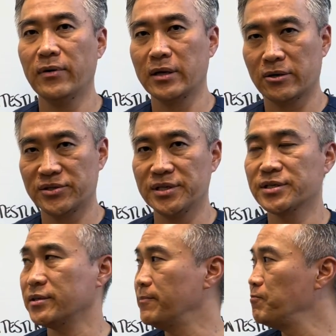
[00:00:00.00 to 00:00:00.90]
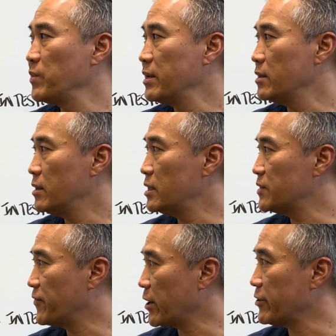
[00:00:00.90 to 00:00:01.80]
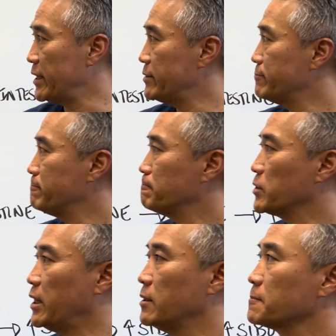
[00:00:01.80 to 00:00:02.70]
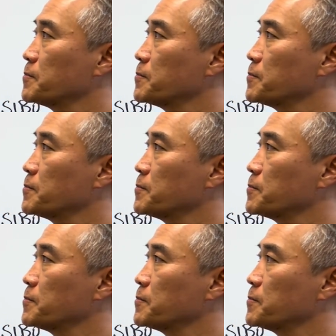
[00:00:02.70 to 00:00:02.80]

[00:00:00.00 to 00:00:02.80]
in our system is varied, okay?